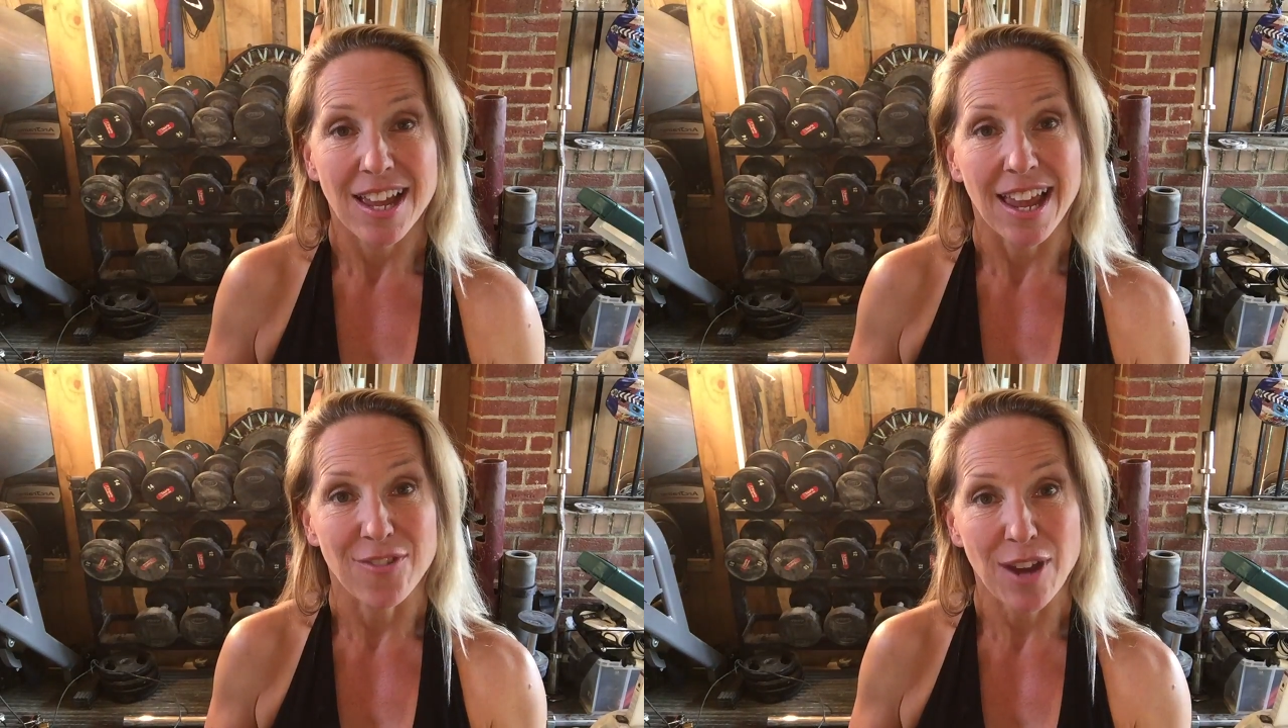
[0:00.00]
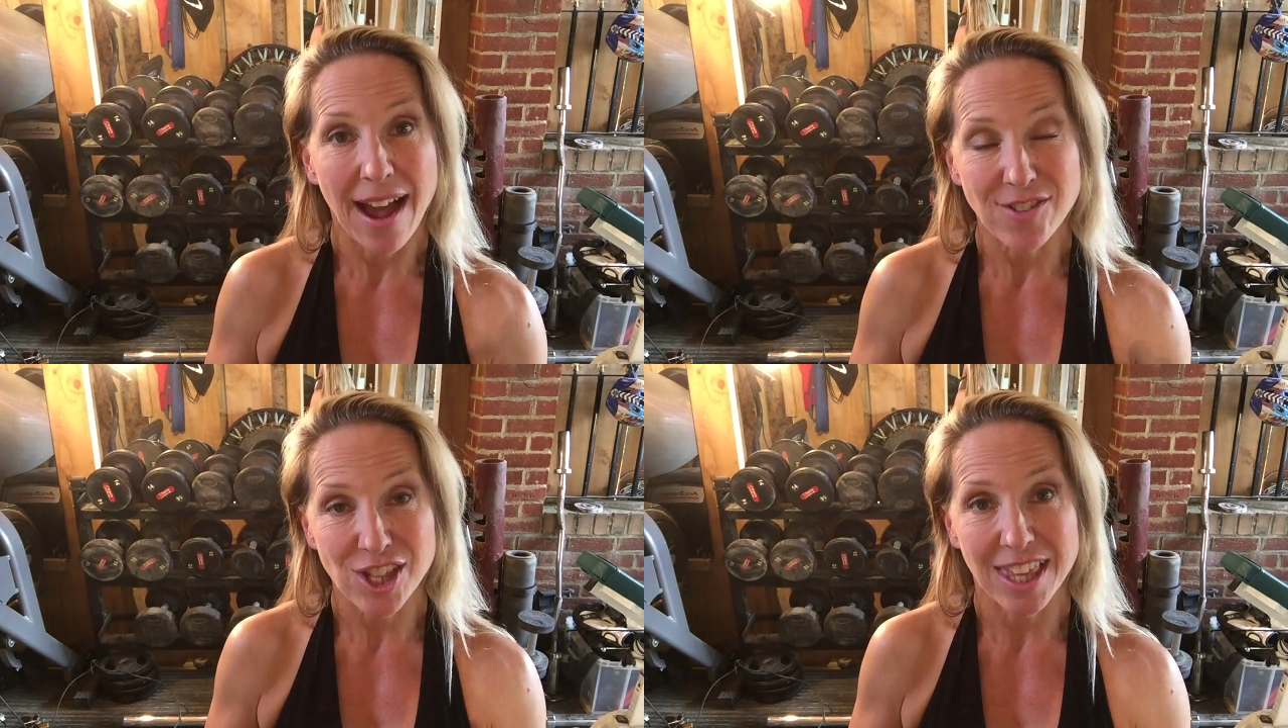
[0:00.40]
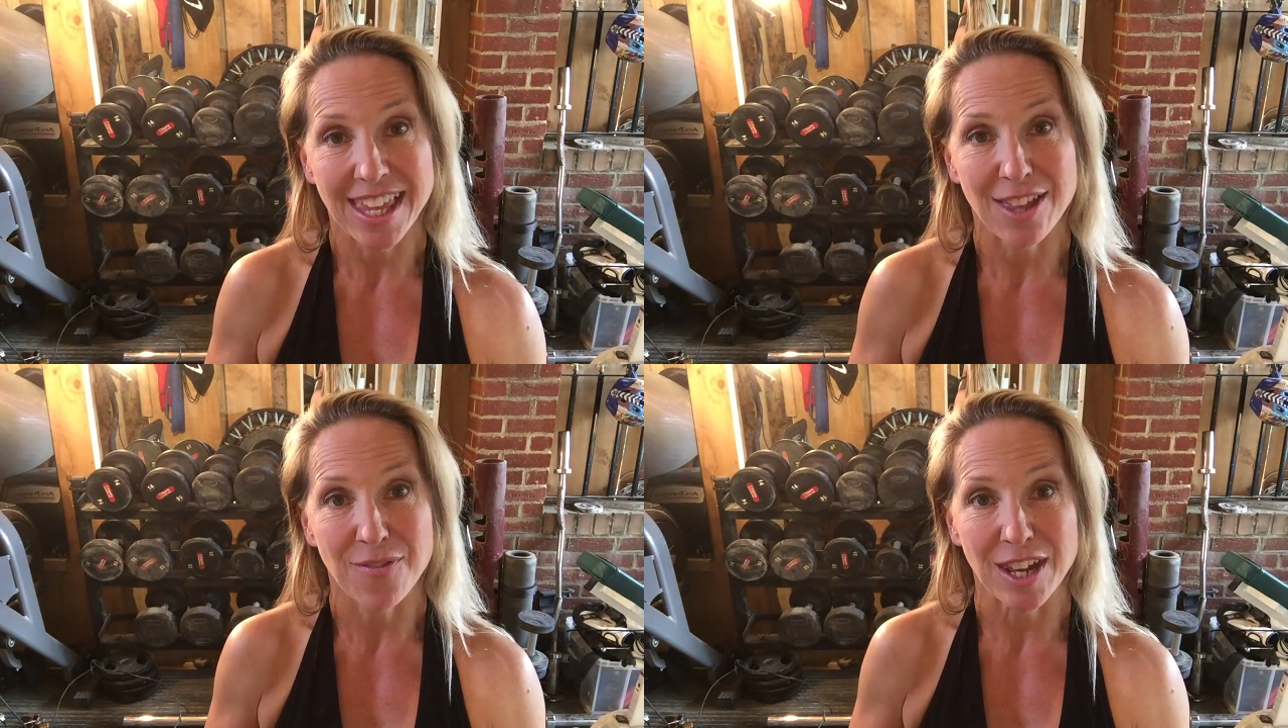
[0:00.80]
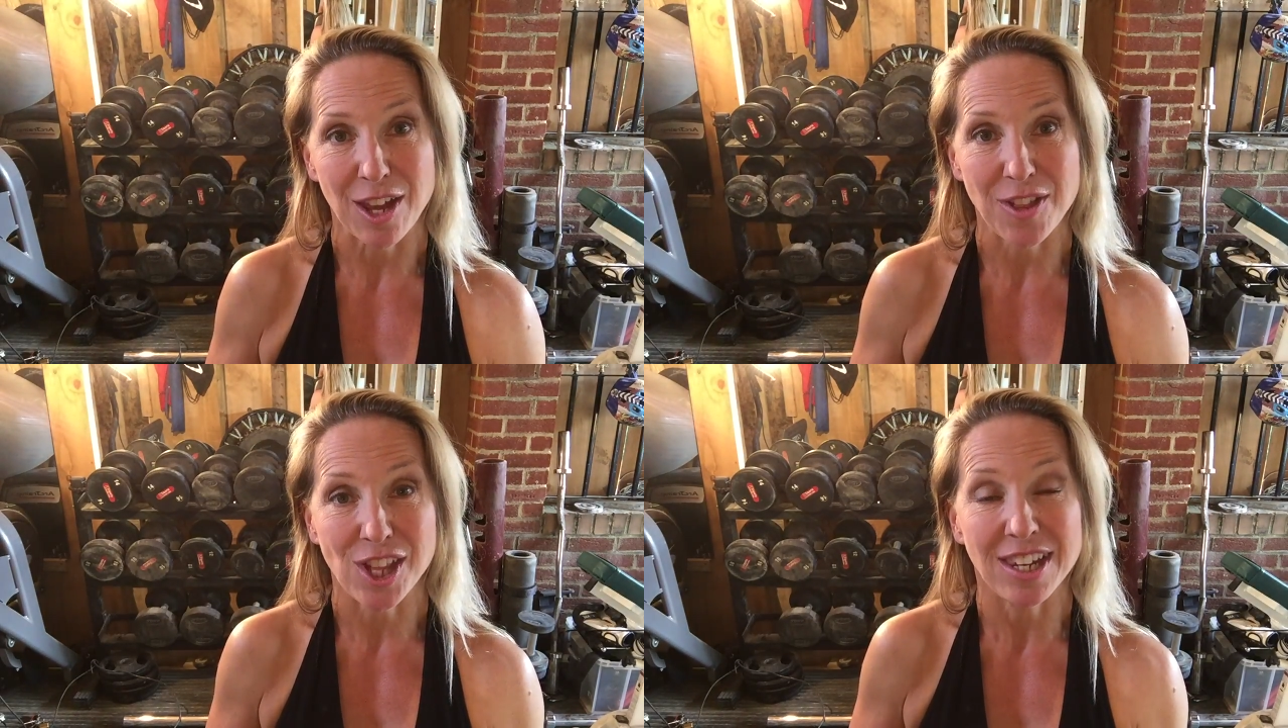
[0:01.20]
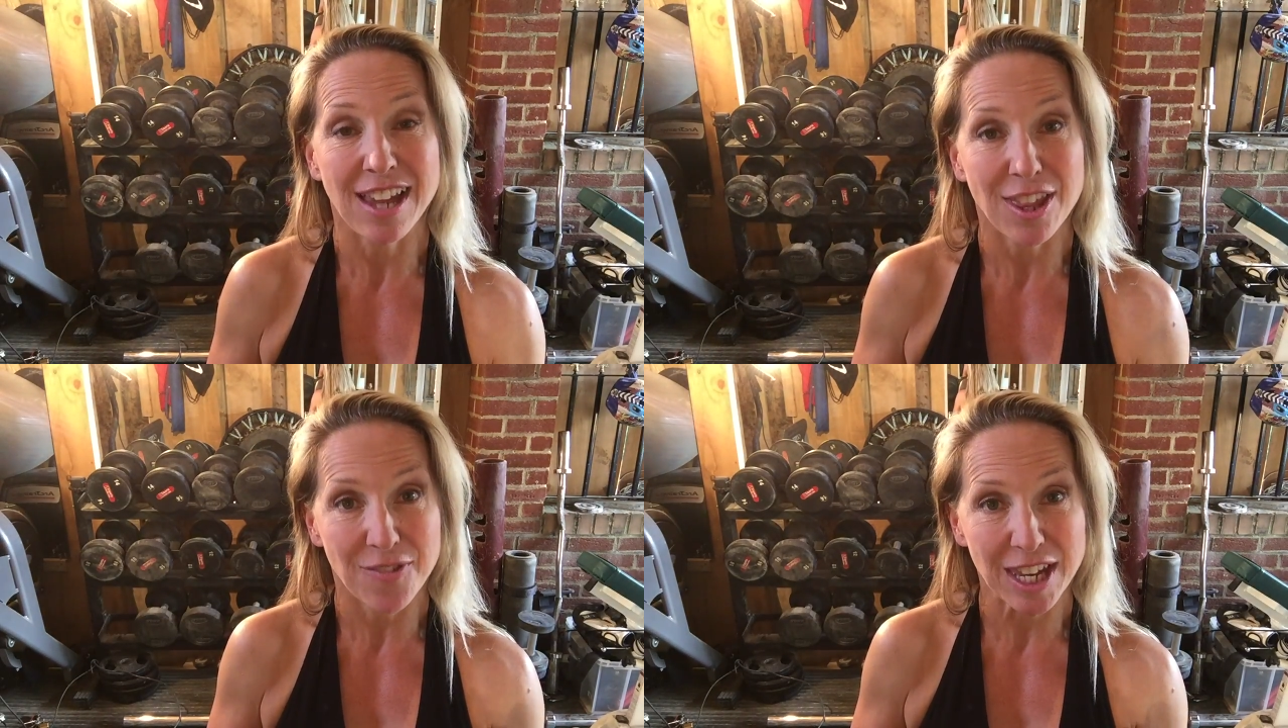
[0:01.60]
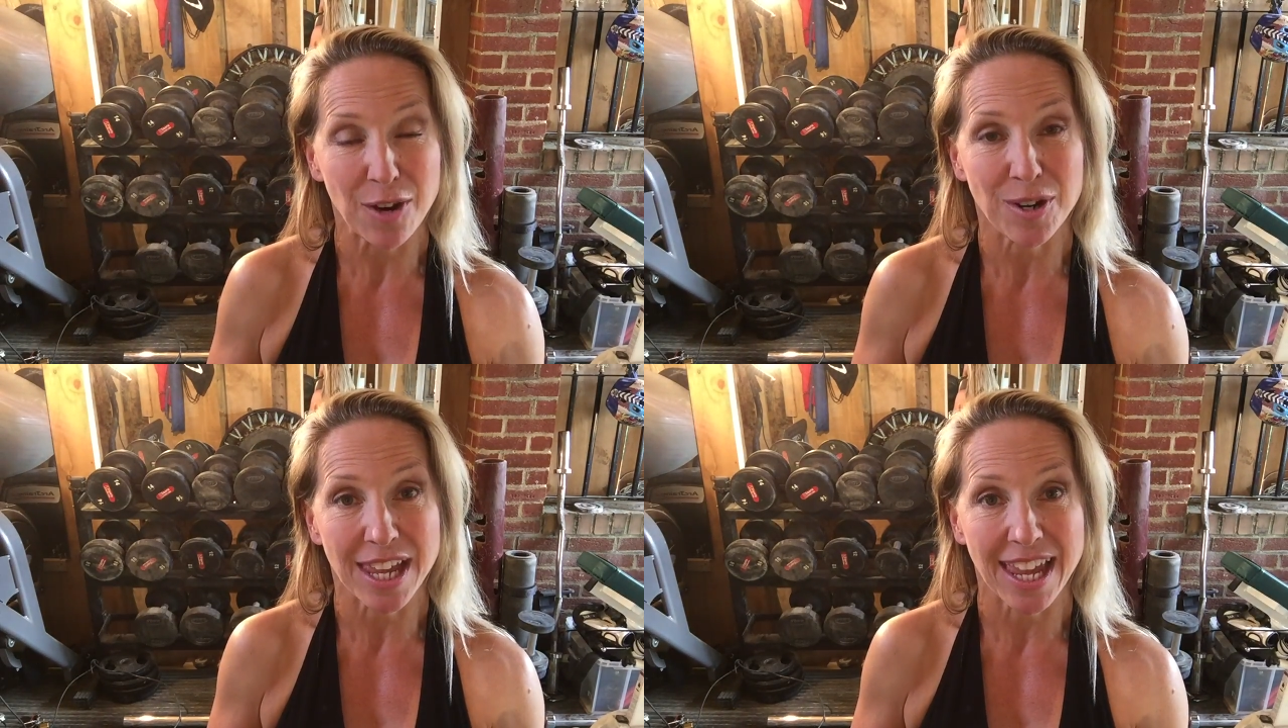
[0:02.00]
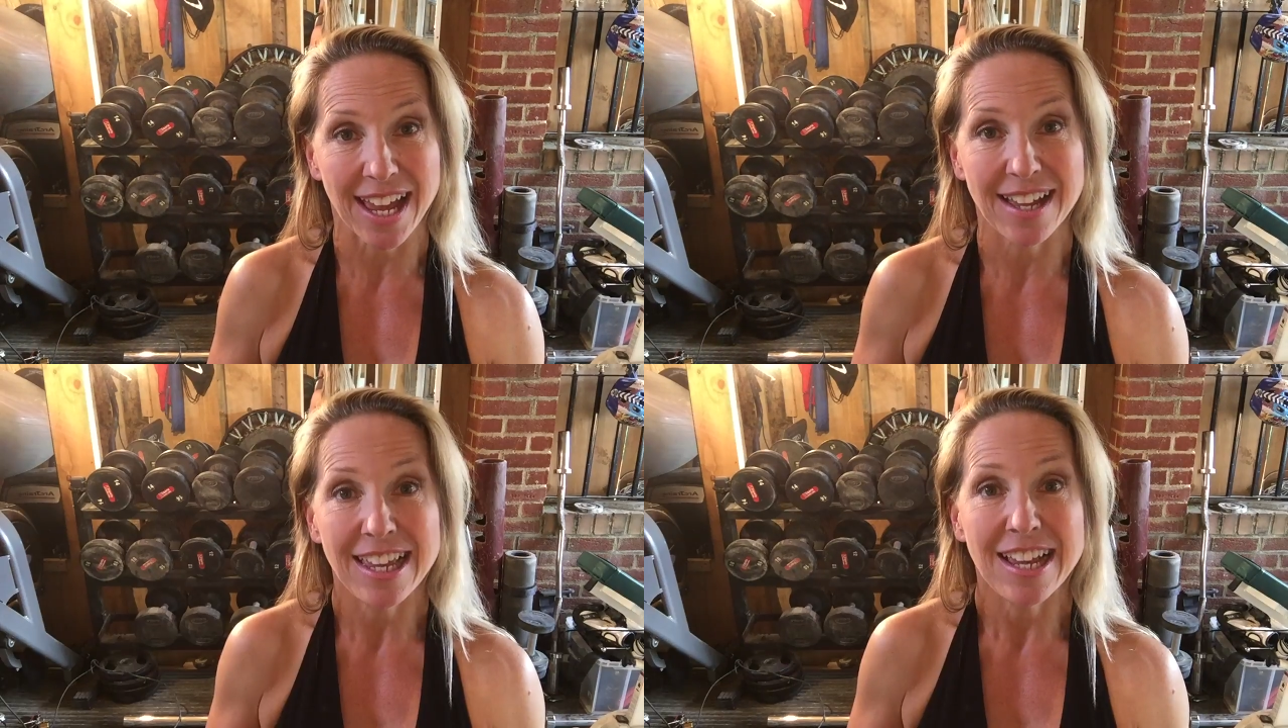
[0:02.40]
If you haven't seen the other video, there's another video on here